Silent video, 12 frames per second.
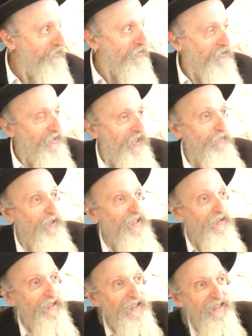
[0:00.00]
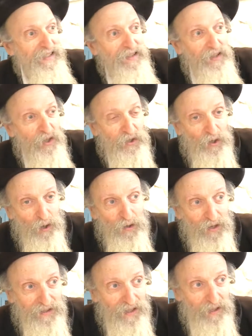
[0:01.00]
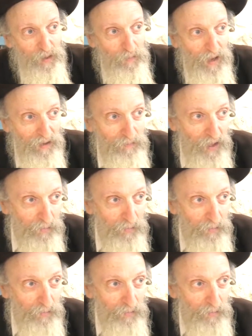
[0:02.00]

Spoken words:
So instead of listening to the lashon hara, they're telling me about